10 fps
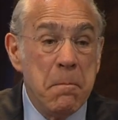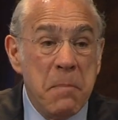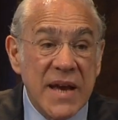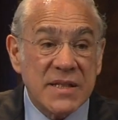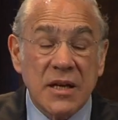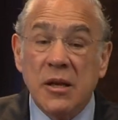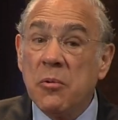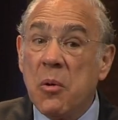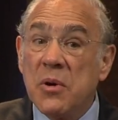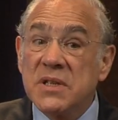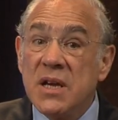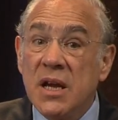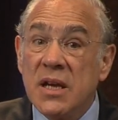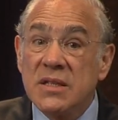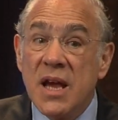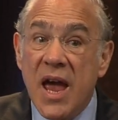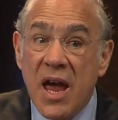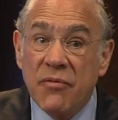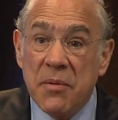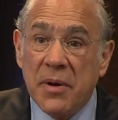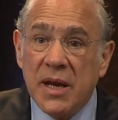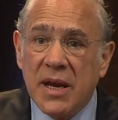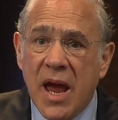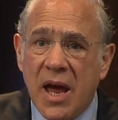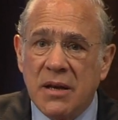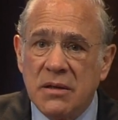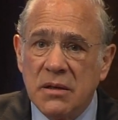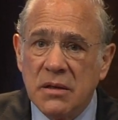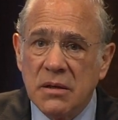Basically, what we're saying is everybody can